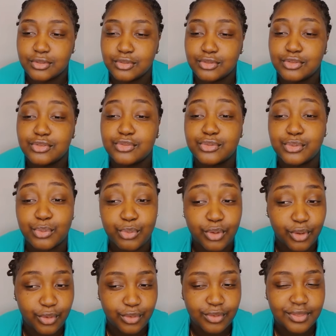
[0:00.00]

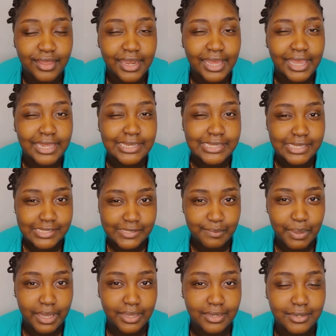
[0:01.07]
sooner than I
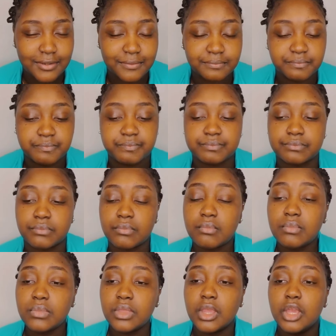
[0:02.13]
anticipated.
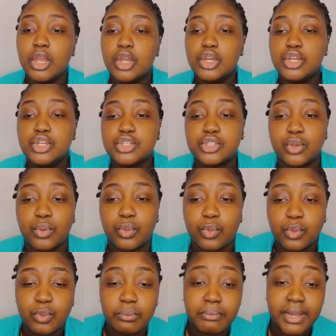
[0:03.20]

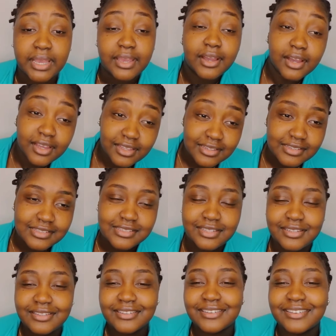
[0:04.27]
So my aunt
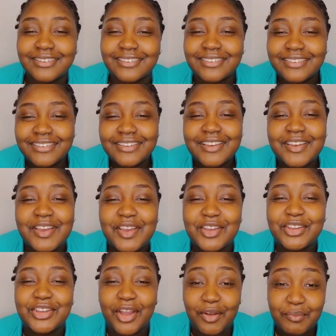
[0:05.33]

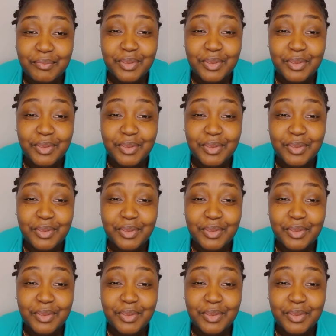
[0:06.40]
got